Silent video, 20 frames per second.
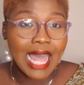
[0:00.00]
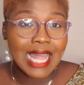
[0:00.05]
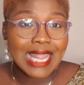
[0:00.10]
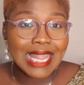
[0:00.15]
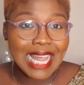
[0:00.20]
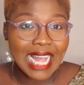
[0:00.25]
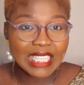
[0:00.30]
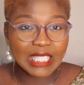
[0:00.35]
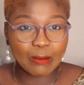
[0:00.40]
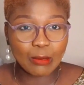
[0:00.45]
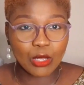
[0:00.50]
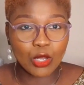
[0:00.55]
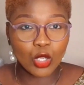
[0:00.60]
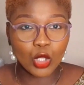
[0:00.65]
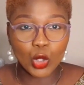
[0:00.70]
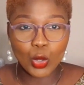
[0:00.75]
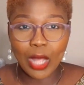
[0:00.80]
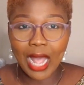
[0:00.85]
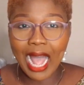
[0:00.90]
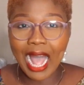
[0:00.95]
That's because
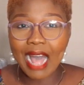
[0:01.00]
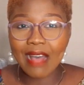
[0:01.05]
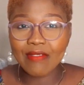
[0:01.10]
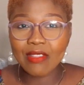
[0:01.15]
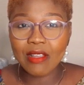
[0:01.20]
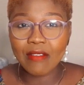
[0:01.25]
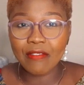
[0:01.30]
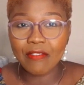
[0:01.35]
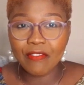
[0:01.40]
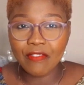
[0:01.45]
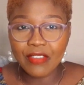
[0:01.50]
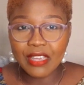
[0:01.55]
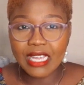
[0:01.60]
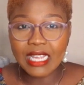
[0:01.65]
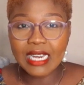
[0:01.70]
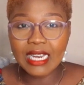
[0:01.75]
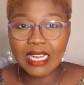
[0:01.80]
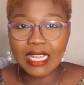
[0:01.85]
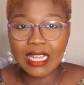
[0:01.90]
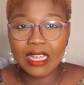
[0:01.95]
you have the
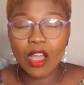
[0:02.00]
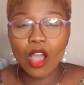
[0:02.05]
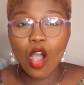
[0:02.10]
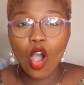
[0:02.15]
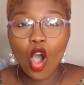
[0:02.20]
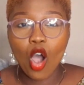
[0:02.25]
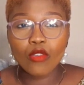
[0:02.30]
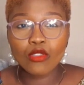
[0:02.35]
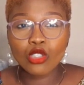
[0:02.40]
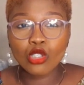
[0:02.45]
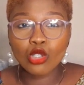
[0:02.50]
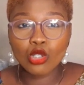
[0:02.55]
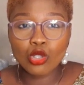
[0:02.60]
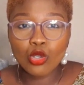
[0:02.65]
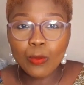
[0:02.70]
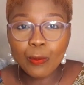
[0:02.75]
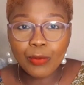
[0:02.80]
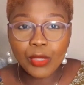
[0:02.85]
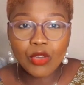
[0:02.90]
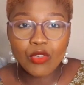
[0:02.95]
feeling of
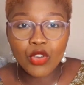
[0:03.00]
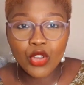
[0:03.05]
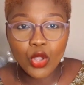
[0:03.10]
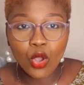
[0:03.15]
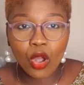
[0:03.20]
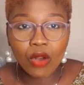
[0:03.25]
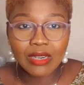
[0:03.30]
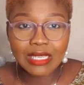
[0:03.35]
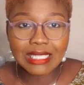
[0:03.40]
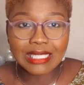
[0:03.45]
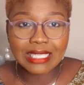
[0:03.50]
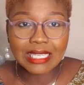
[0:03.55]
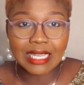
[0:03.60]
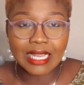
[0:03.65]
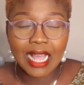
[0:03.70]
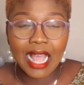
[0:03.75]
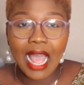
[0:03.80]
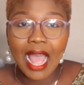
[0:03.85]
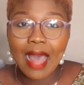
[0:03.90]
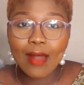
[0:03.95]
superiority,
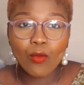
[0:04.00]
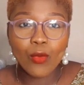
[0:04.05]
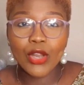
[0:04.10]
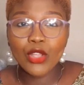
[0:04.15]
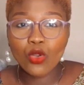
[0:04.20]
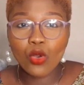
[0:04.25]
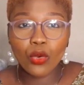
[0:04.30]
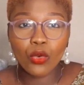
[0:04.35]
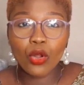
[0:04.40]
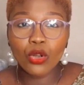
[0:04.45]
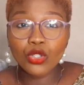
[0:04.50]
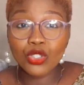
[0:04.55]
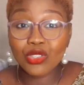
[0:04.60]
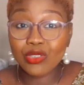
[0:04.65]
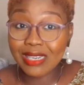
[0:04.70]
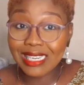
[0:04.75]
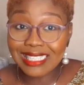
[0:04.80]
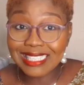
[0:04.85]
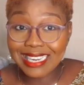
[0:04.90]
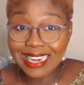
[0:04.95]
and when you're not
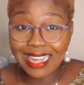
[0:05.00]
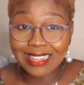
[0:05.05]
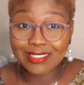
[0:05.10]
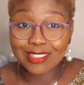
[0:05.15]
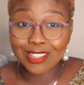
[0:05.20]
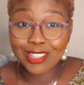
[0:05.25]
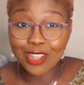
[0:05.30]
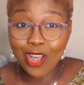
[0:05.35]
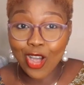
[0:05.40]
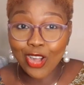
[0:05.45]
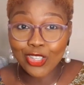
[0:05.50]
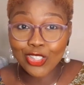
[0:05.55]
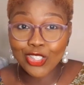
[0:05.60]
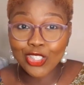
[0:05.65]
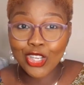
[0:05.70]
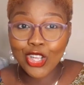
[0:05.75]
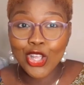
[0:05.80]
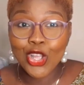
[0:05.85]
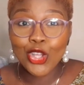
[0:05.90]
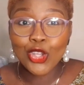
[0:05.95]
treated as such,
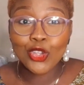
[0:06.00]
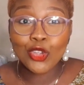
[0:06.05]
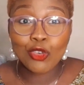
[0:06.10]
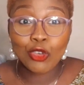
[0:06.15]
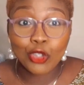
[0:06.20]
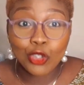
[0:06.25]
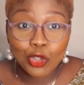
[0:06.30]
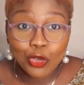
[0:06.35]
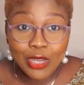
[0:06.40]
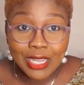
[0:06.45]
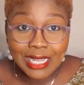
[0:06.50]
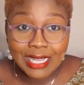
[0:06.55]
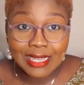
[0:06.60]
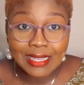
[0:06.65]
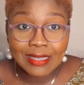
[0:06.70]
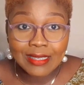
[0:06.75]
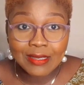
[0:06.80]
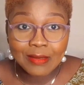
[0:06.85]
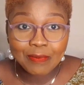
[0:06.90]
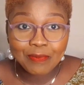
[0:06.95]
you're
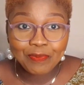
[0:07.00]
triggered.